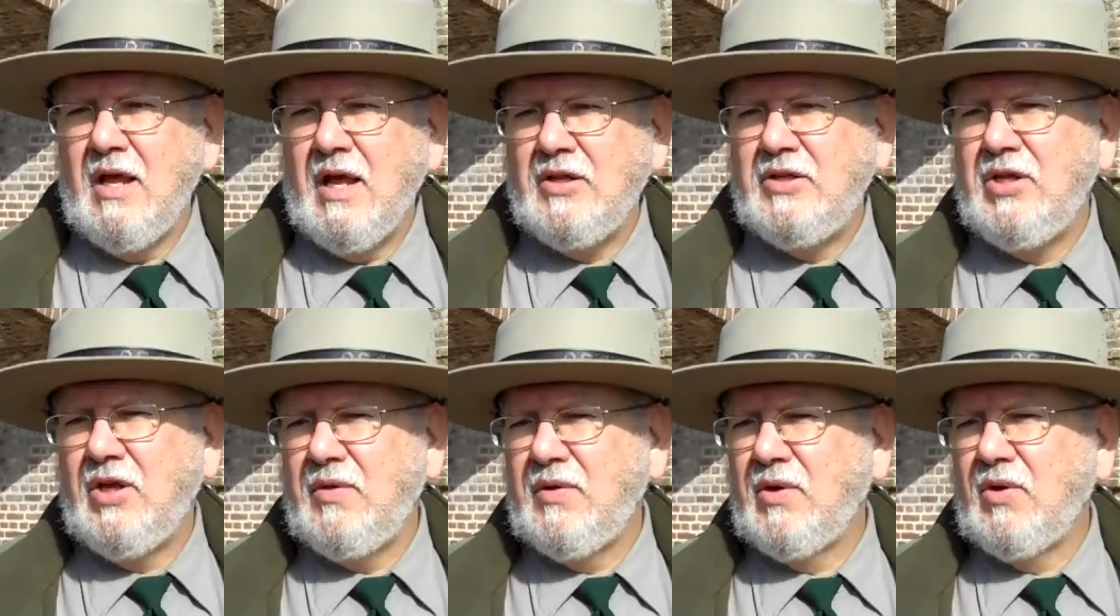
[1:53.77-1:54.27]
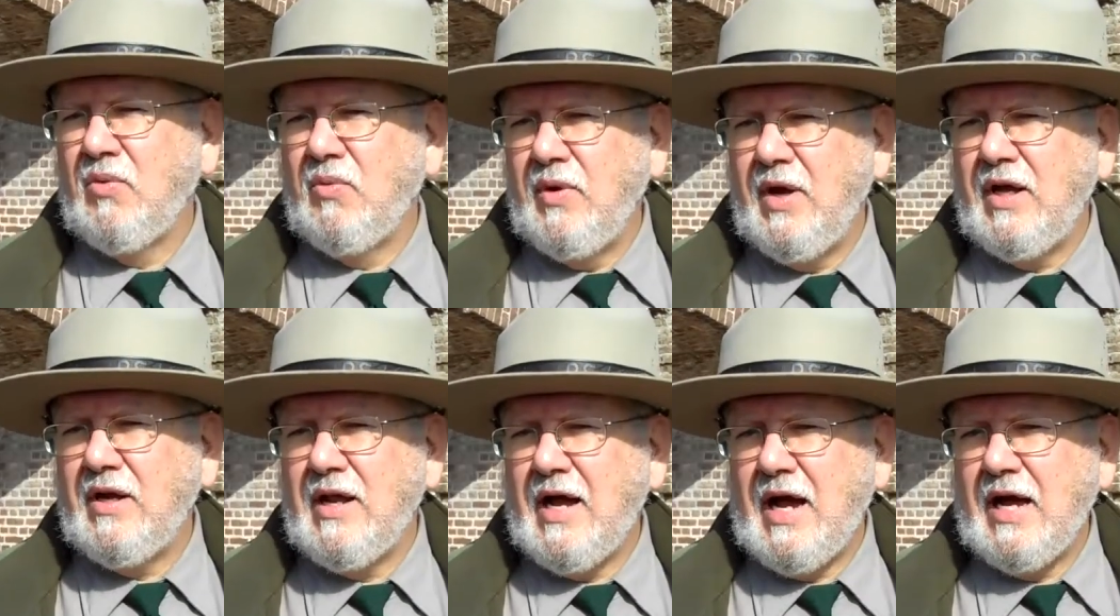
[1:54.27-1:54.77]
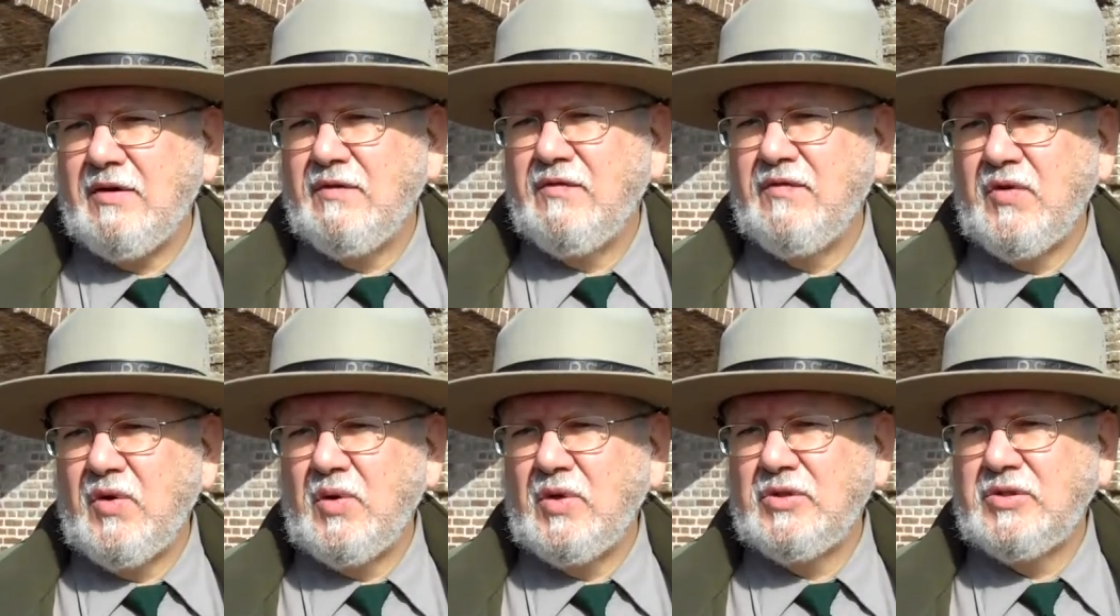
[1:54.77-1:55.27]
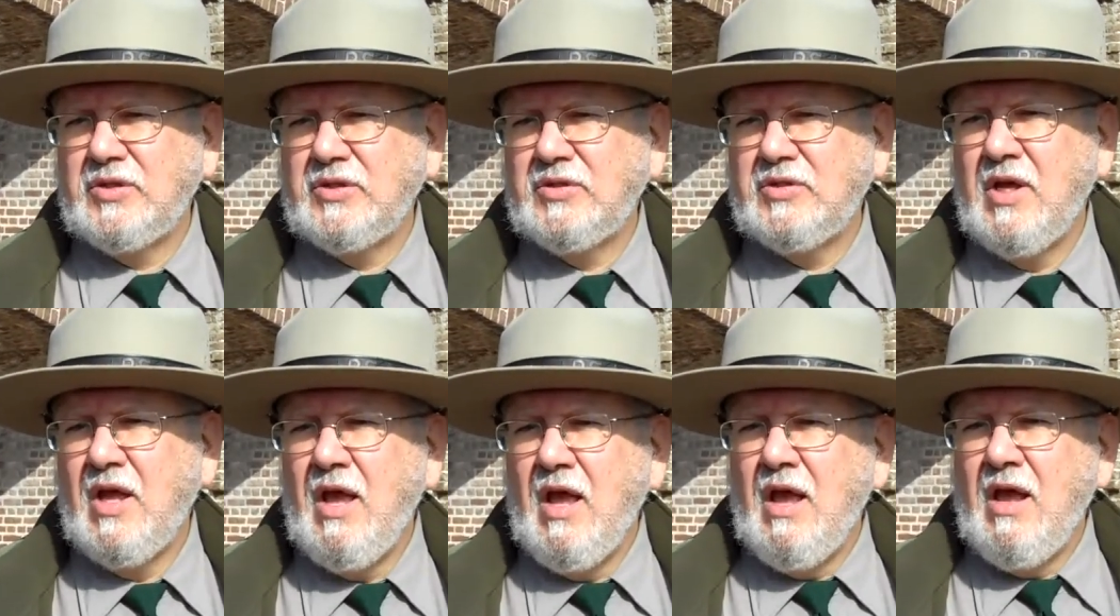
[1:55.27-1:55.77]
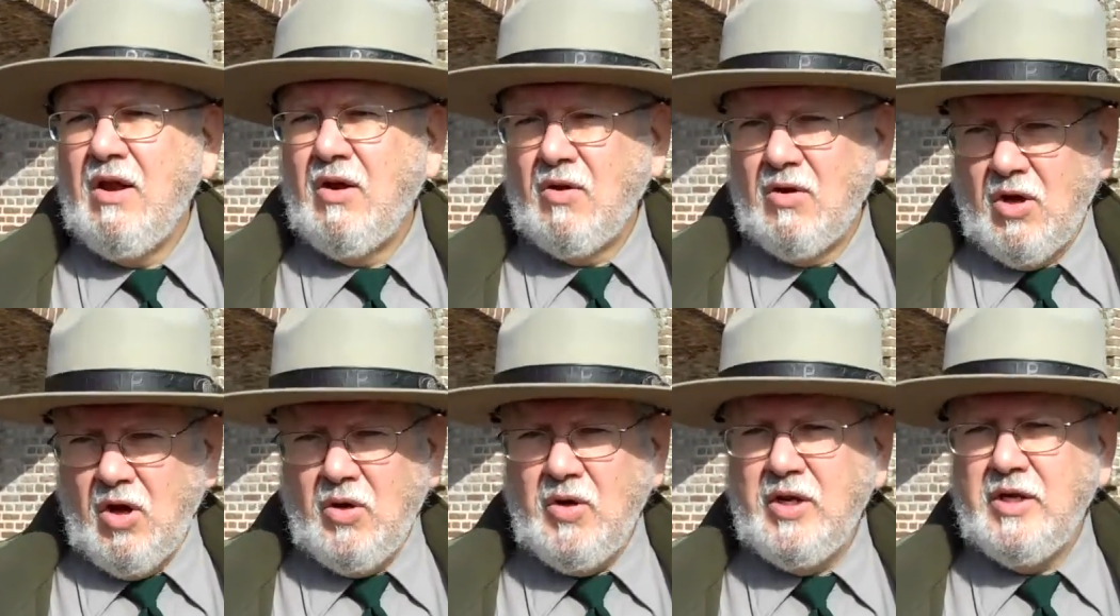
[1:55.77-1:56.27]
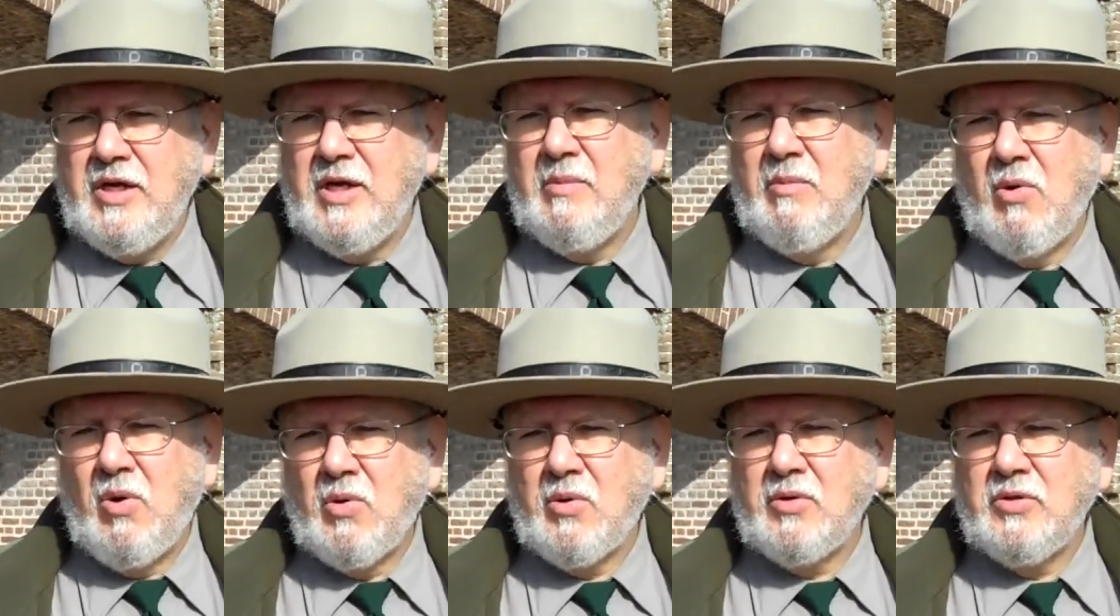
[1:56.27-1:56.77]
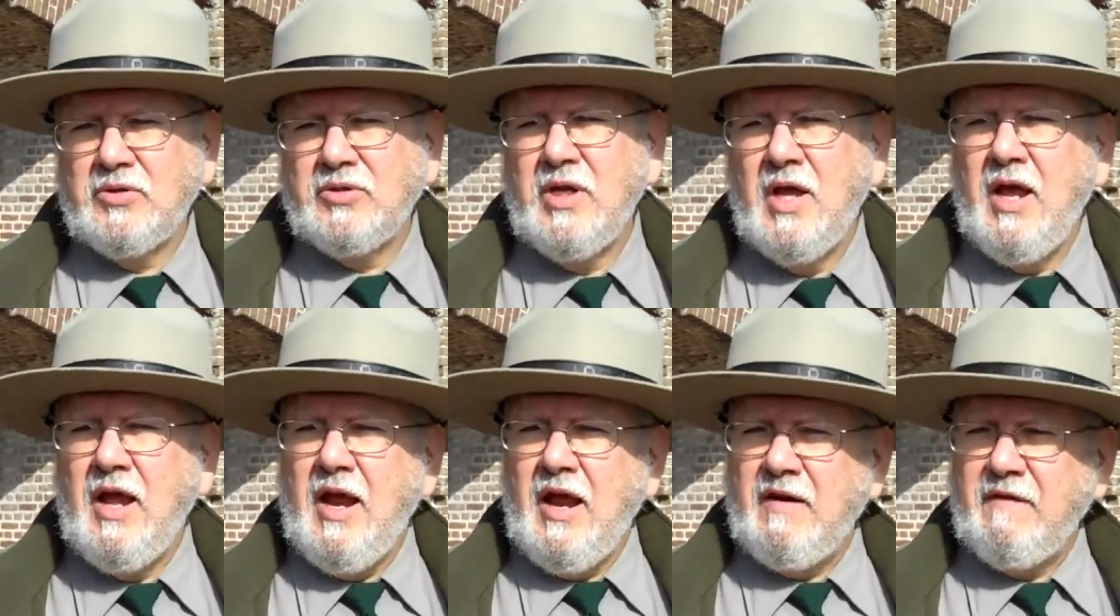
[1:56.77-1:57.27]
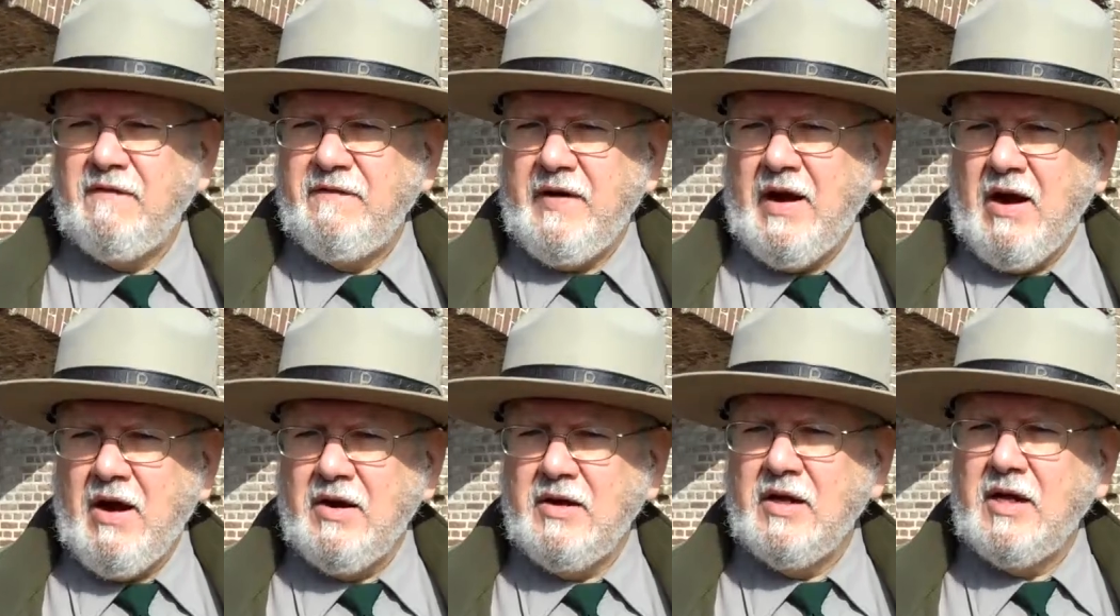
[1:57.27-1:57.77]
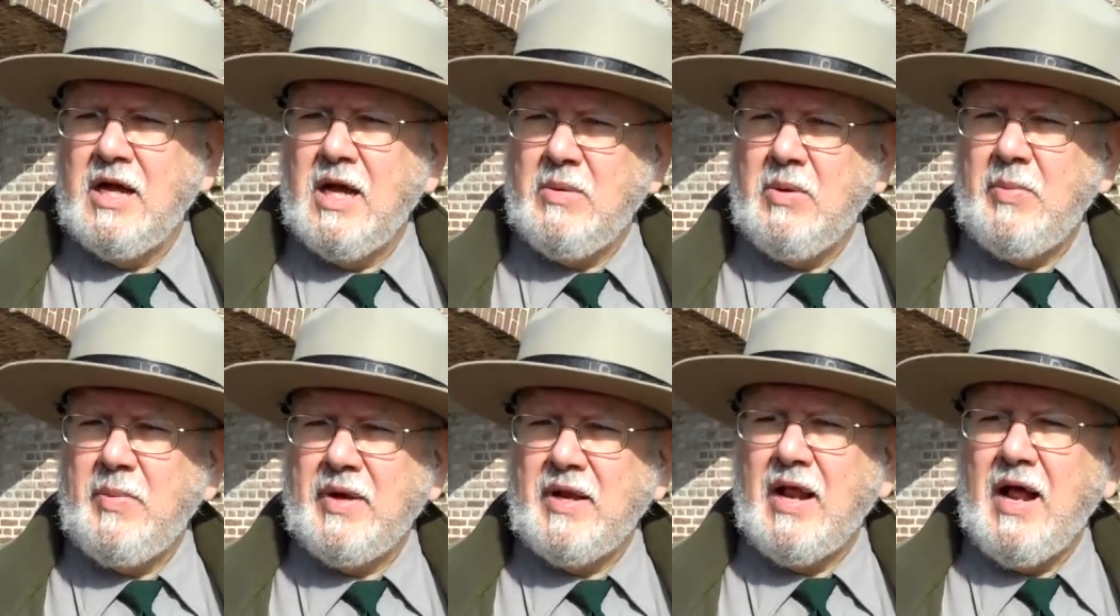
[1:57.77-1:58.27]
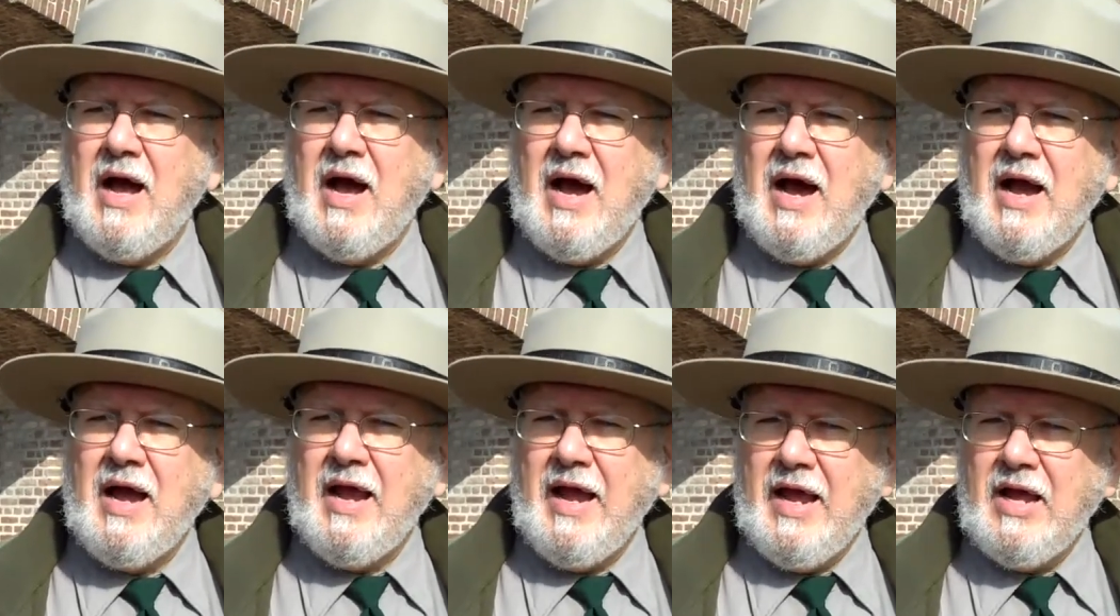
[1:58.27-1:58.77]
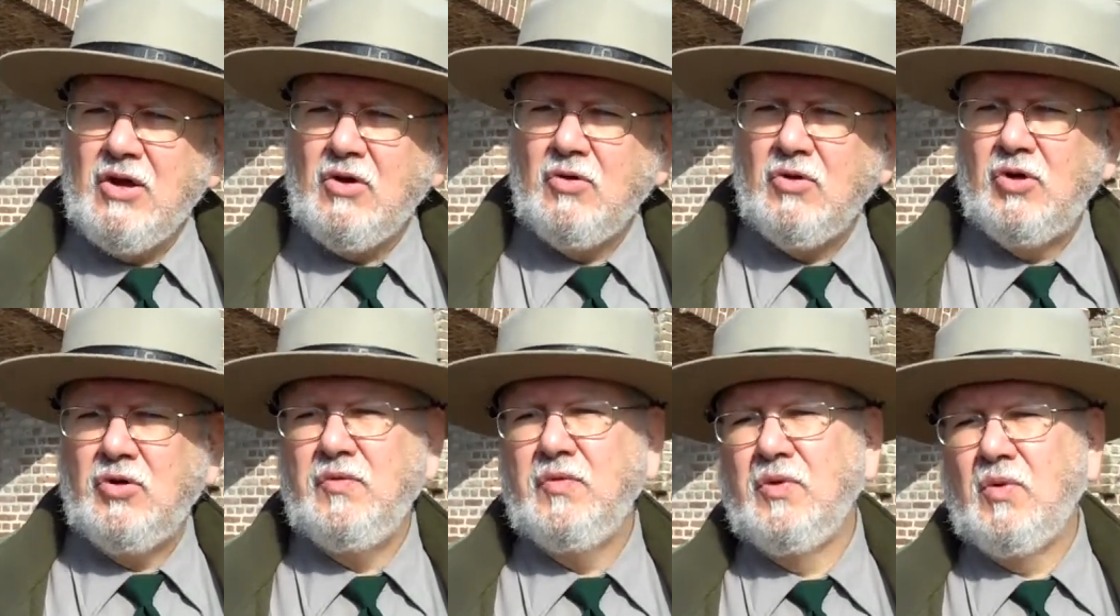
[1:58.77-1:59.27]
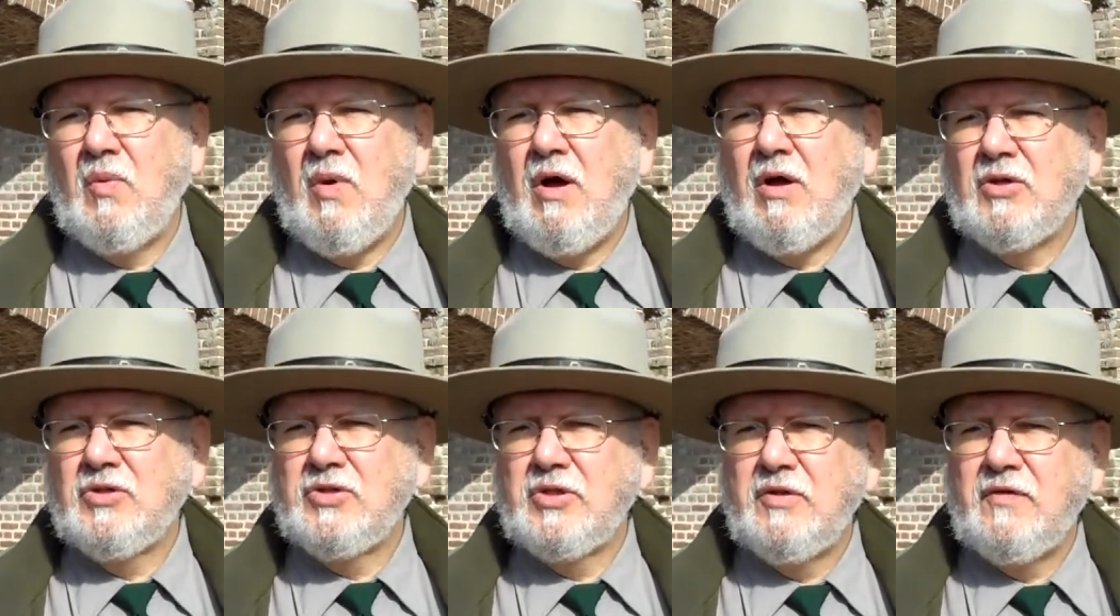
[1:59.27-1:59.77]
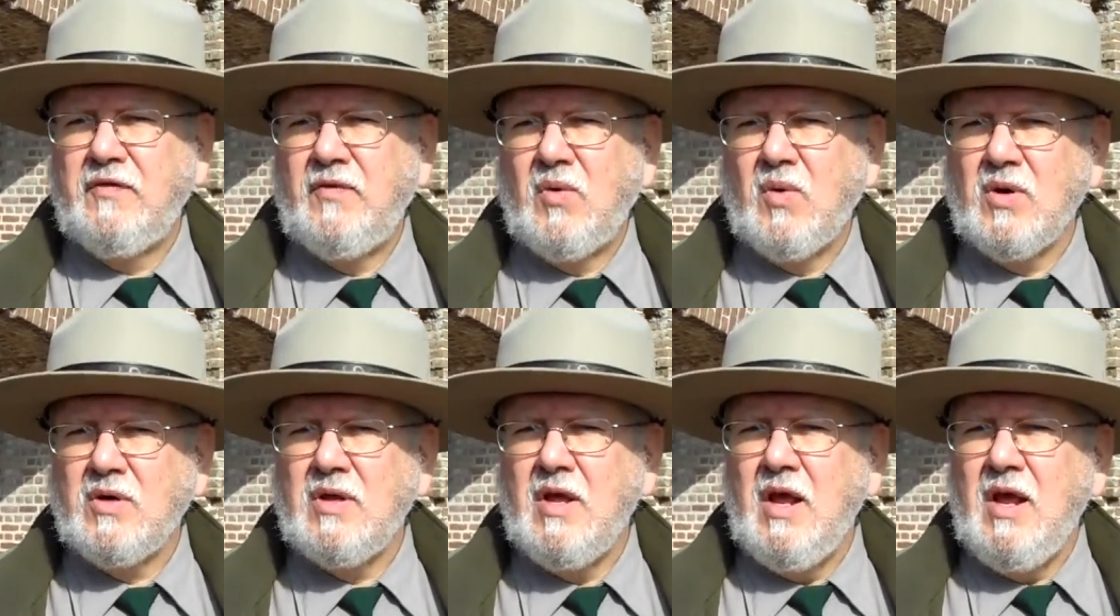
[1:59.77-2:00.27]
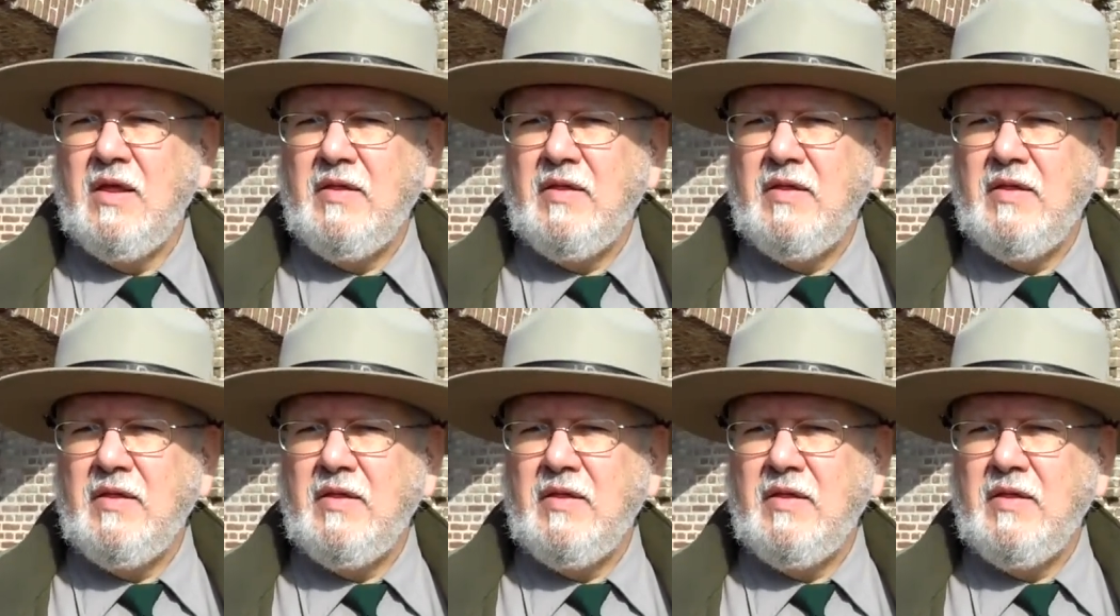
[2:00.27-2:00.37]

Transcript: until they're red hot in furnaces, loaded in mortars, and fired and come up at a high angle over the walls of the fort.